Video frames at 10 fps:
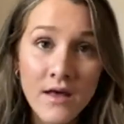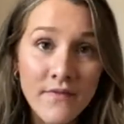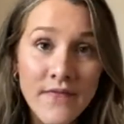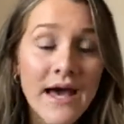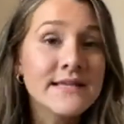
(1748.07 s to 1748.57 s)

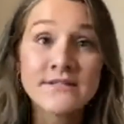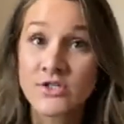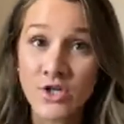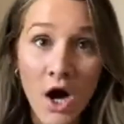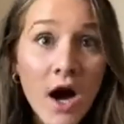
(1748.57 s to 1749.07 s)
That is
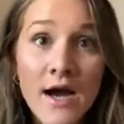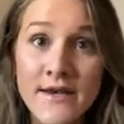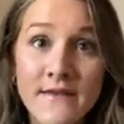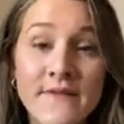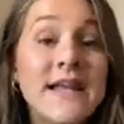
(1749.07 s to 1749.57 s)

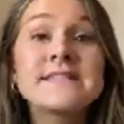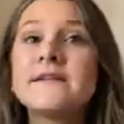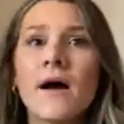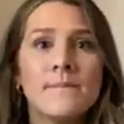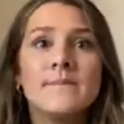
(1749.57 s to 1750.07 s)
God. That is
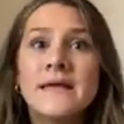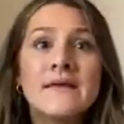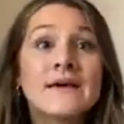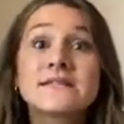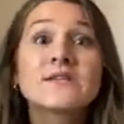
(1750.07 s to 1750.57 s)
not
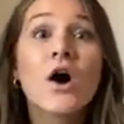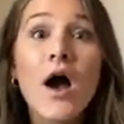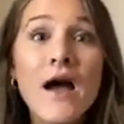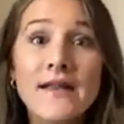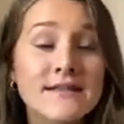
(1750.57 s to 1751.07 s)
me. That's
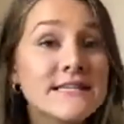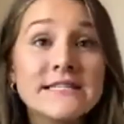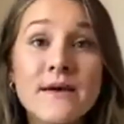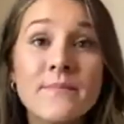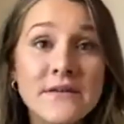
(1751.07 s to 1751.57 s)
God. That's
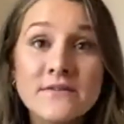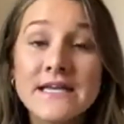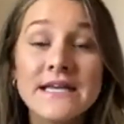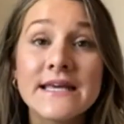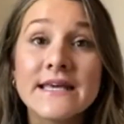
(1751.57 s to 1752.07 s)
his
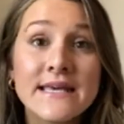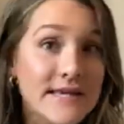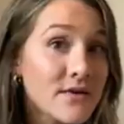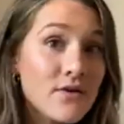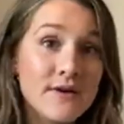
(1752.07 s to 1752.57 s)
ability to
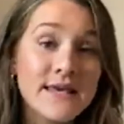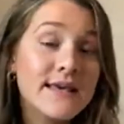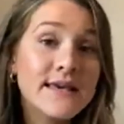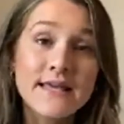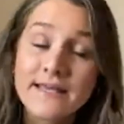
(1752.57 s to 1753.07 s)
heal. He
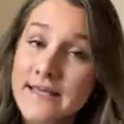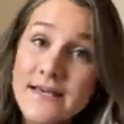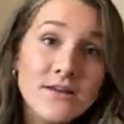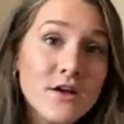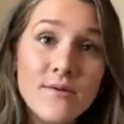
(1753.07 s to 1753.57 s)
can
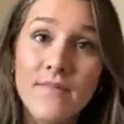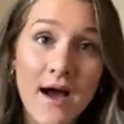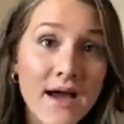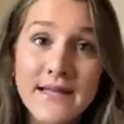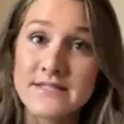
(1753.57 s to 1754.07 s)
heal our
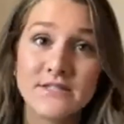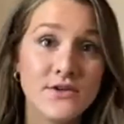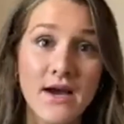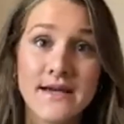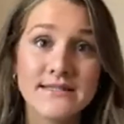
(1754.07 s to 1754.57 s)
minds, you
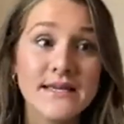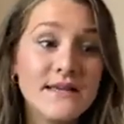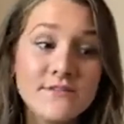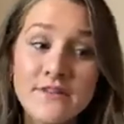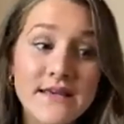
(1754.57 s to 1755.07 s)
guys. He
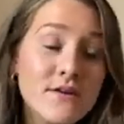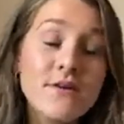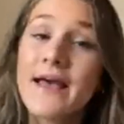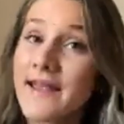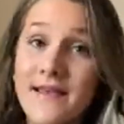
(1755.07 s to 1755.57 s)
can
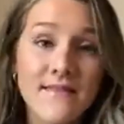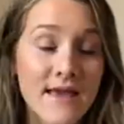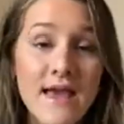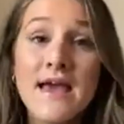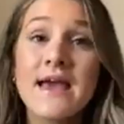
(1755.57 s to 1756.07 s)
heal
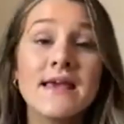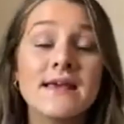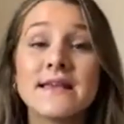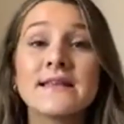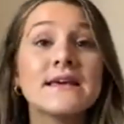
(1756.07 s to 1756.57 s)
anything. He
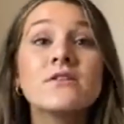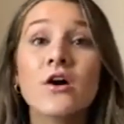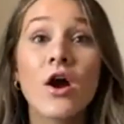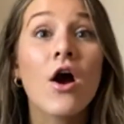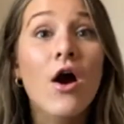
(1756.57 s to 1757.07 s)
can heal
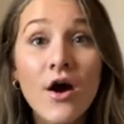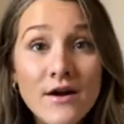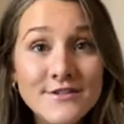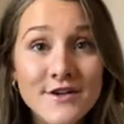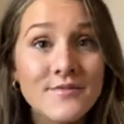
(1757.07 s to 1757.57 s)
our
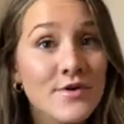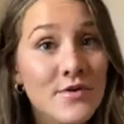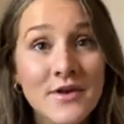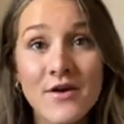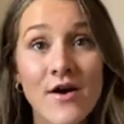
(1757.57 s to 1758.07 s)
hearts, our
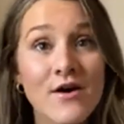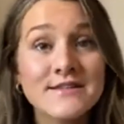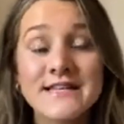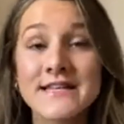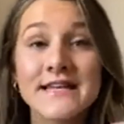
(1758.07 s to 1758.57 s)
broken
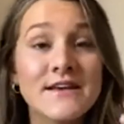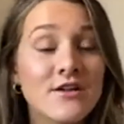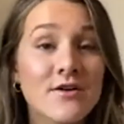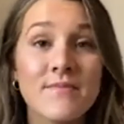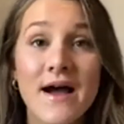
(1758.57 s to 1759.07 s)
hearts. He can heal
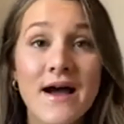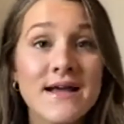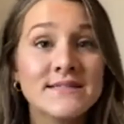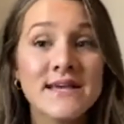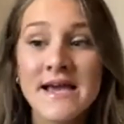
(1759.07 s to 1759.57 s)
our
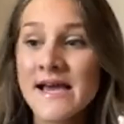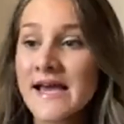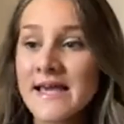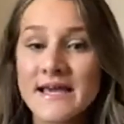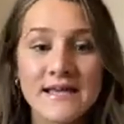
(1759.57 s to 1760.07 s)
minds.
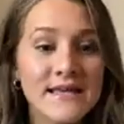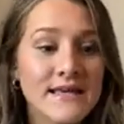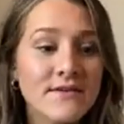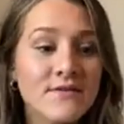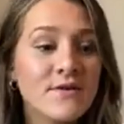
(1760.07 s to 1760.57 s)
He can
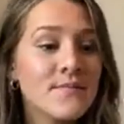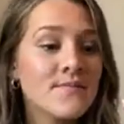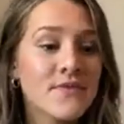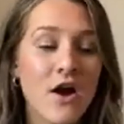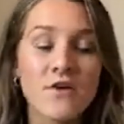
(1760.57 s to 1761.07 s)
heal
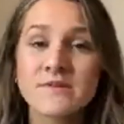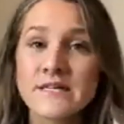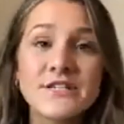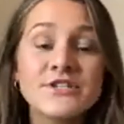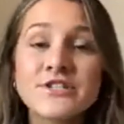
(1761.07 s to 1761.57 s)
our
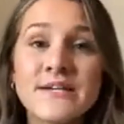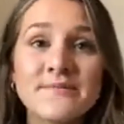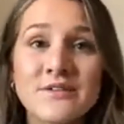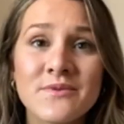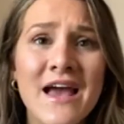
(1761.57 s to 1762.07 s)

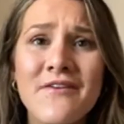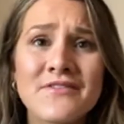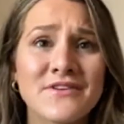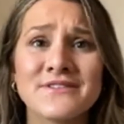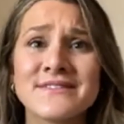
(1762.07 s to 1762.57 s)
relationships that we have
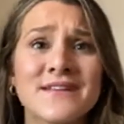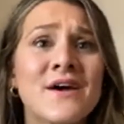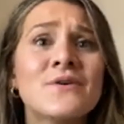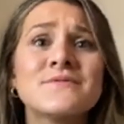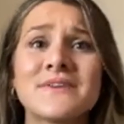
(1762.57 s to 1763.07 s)
with
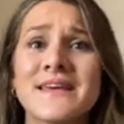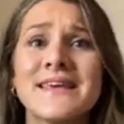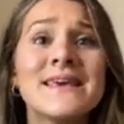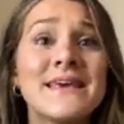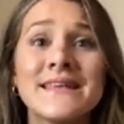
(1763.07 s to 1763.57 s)
ourselves. Like,
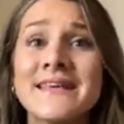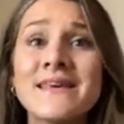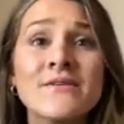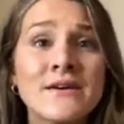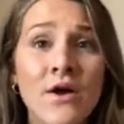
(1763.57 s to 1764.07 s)
he can
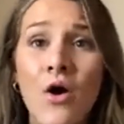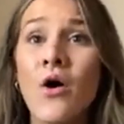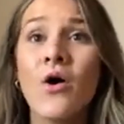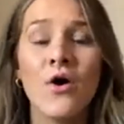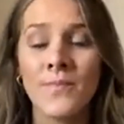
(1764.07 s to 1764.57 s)
heal it
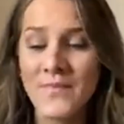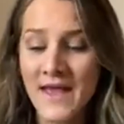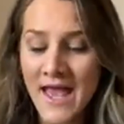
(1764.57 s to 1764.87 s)
all.